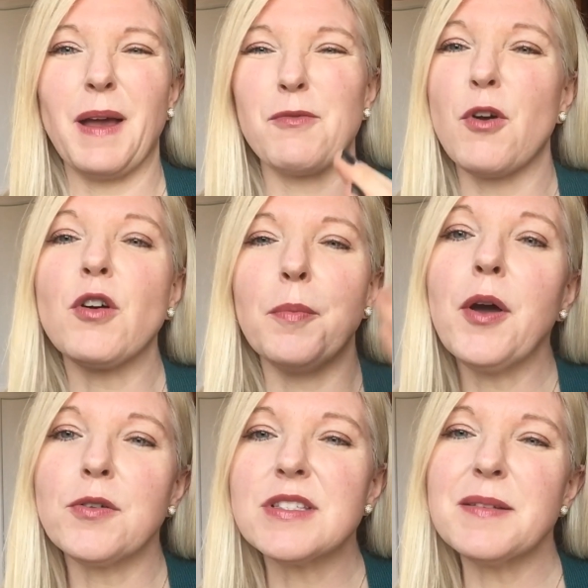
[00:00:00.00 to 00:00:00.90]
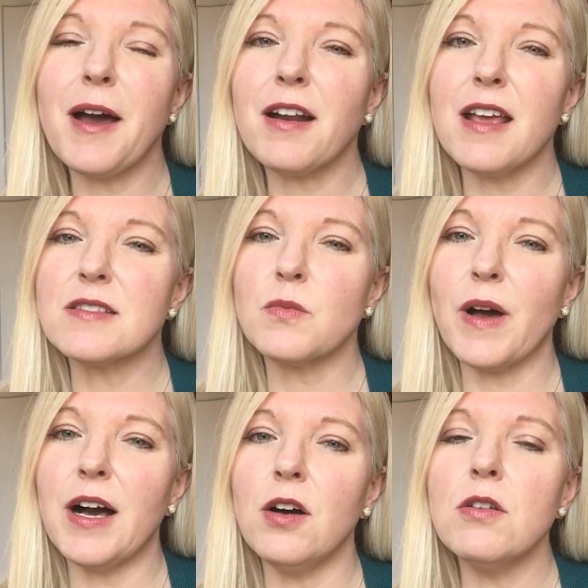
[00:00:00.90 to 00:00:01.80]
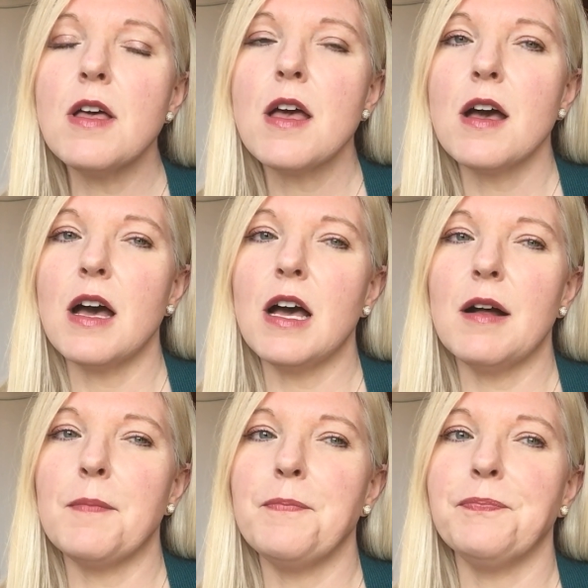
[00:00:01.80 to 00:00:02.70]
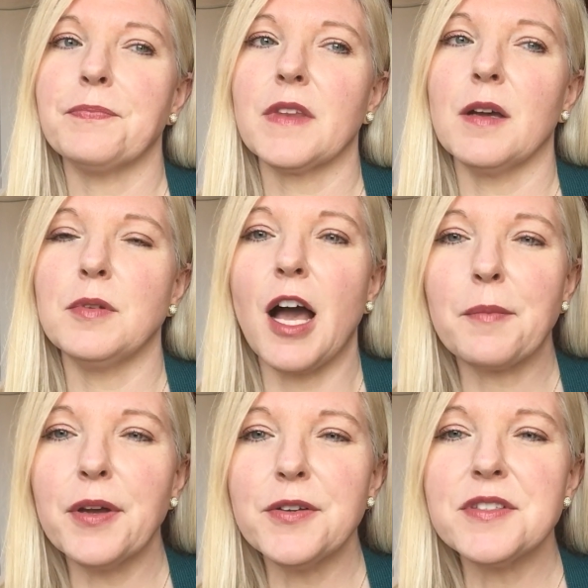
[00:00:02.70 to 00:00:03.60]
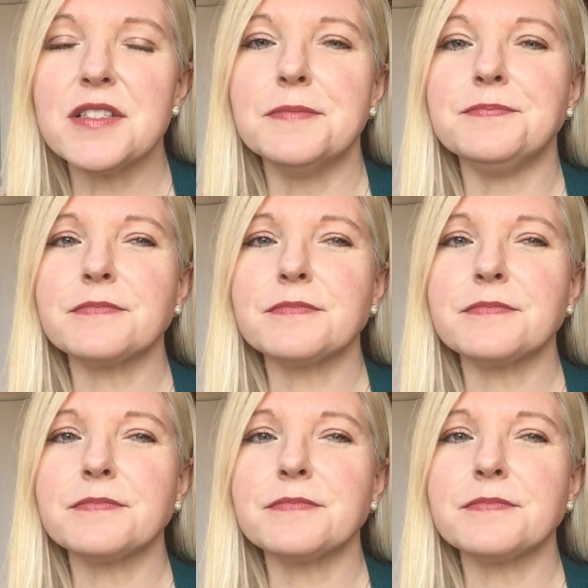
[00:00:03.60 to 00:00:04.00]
I wrote a post about it as well, a blog post,